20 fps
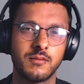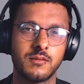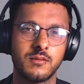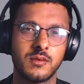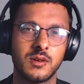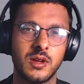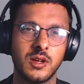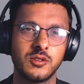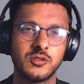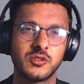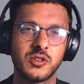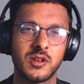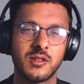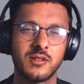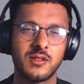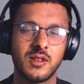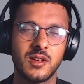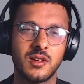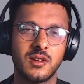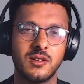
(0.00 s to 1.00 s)

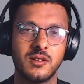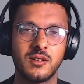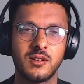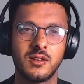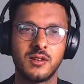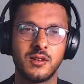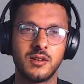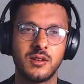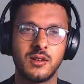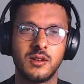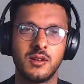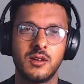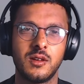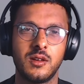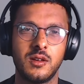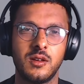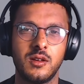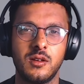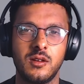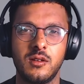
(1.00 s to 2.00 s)
Interesting.
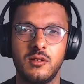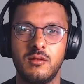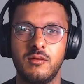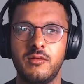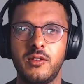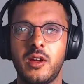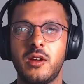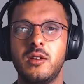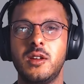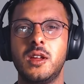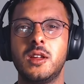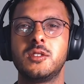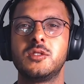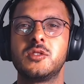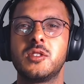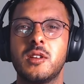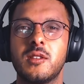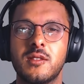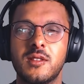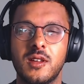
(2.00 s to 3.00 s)
Very
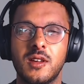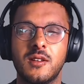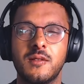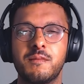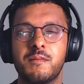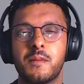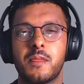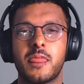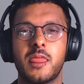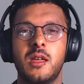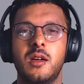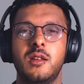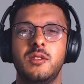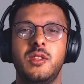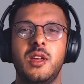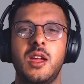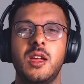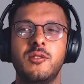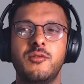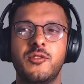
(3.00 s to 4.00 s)
interesting.
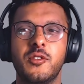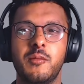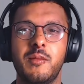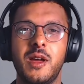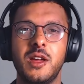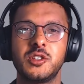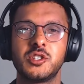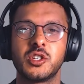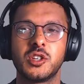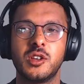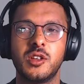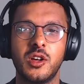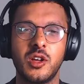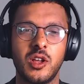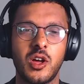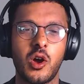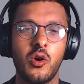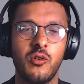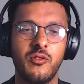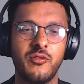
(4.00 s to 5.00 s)
The information
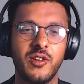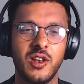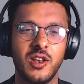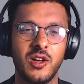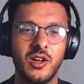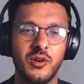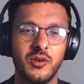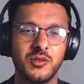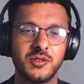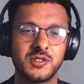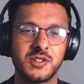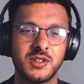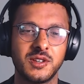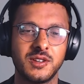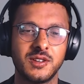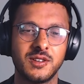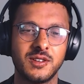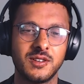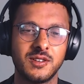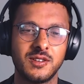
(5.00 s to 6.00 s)
overload
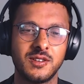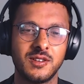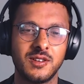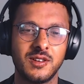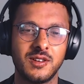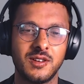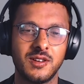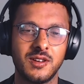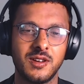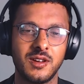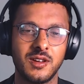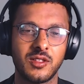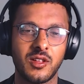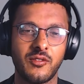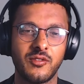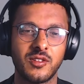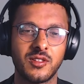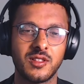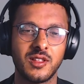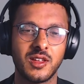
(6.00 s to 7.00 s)
has
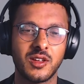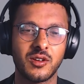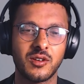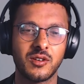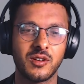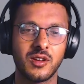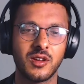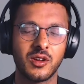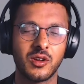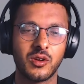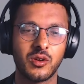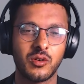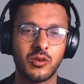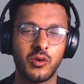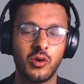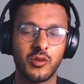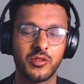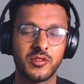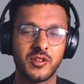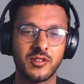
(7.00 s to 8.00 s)
obviously
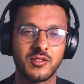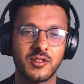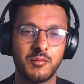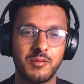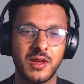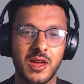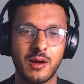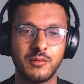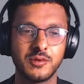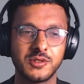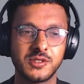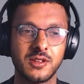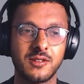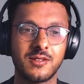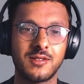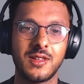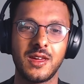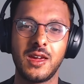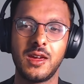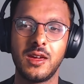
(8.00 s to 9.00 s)
caused us to be able to
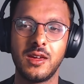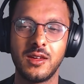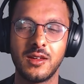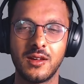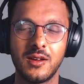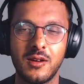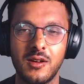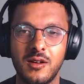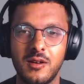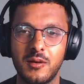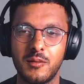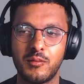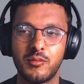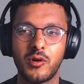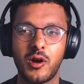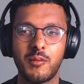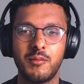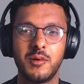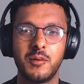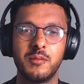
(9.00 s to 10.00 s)
see
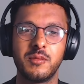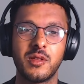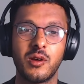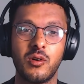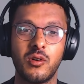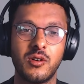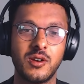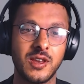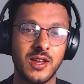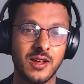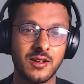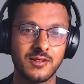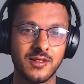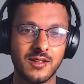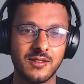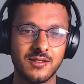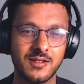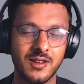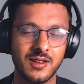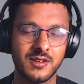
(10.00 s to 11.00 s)
problems that already
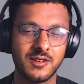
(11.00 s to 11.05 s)
existed.